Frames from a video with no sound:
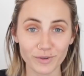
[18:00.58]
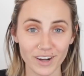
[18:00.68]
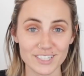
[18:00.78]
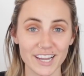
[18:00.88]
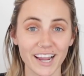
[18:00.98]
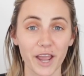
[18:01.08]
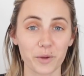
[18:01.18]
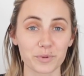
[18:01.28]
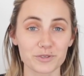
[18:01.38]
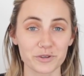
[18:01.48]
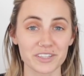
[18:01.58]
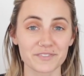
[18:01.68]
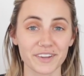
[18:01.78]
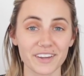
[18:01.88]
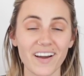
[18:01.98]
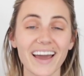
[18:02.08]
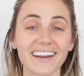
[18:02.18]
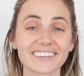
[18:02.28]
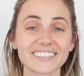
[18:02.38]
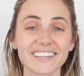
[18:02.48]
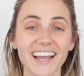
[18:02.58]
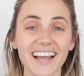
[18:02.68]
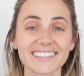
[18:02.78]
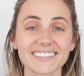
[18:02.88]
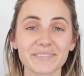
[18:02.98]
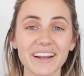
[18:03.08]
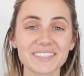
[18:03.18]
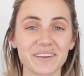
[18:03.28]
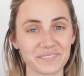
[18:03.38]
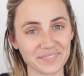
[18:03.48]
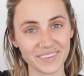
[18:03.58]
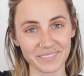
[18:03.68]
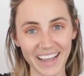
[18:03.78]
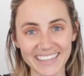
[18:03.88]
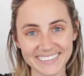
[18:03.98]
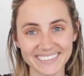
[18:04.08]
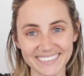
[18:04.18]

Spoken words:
watching. I hope you enjoyed this video, and I'll see you guys in my next one. Bye!